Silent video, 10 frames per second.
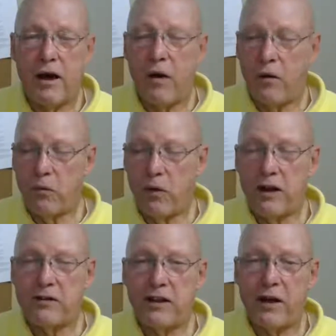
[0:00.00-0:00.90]
Oh, one
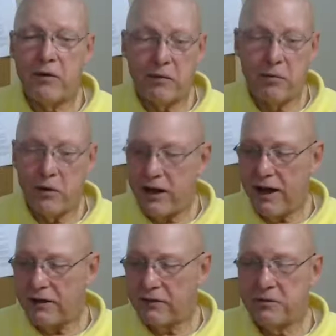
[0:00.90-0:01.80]
other thing I want to point
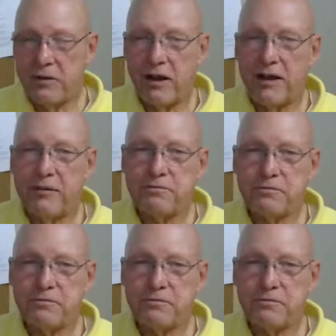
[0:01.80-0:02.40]
out, I